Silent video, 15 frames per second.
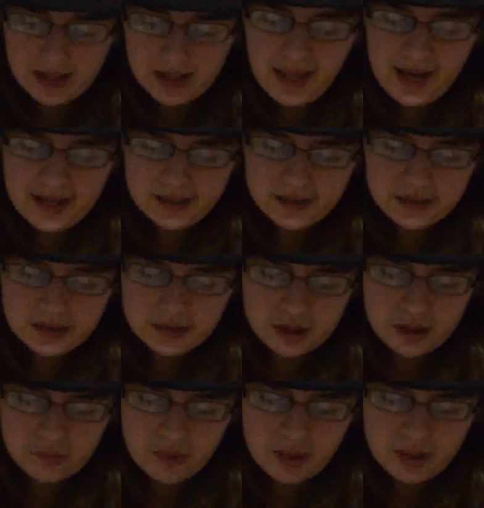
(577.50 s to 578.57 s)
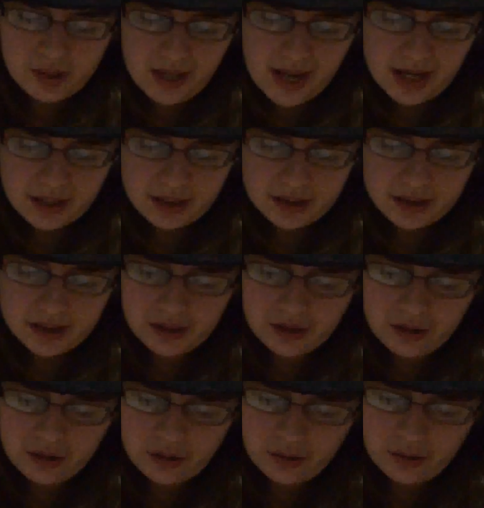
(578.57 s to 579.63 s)
and last she raked the ashes in the
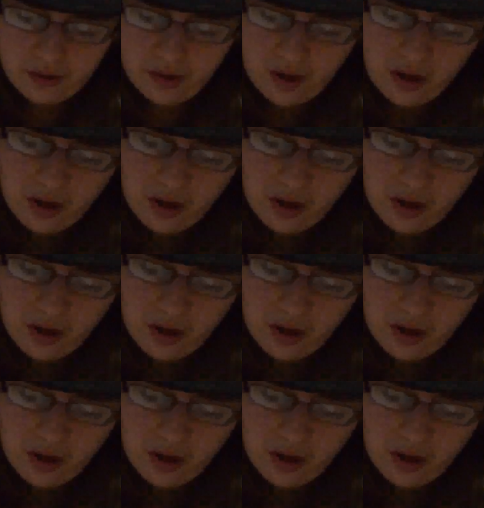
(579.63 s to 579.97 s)
hearth